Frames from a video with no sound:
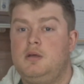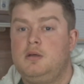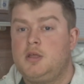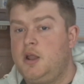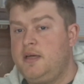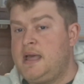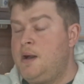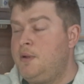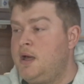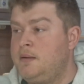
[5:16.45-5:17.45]
Go to the
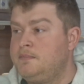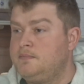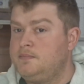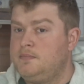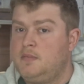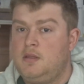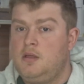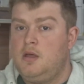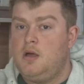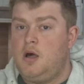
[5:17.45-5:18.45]
counter,
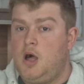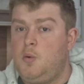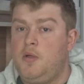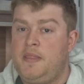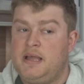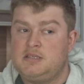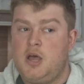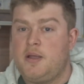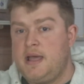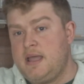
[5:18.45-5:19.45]
I want this,
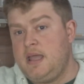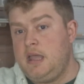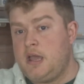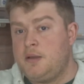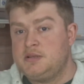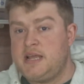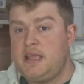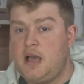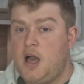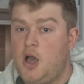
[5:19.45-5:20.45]
okay, here you go, you
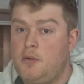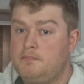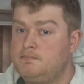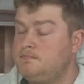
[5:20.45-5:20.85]
take it home.